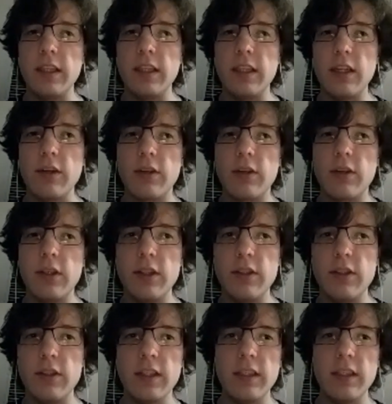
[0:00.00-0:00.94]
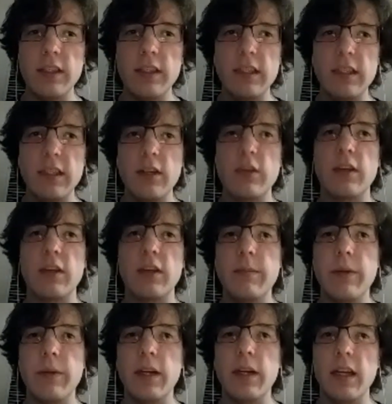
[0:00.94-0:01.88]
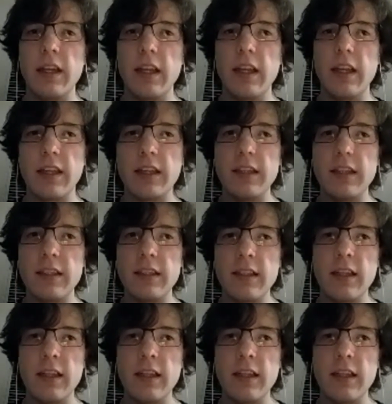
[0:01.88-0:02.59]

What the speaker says: token or utility token, but I think the